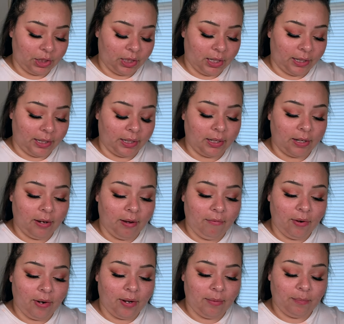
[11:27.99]
Like it
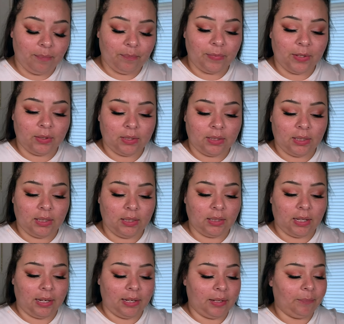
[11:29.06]
covered up, you'll see
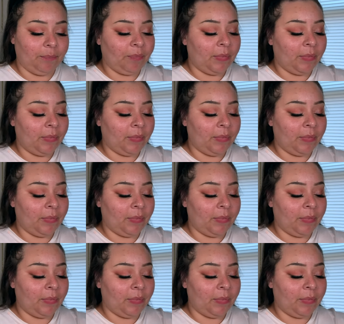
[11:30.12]
like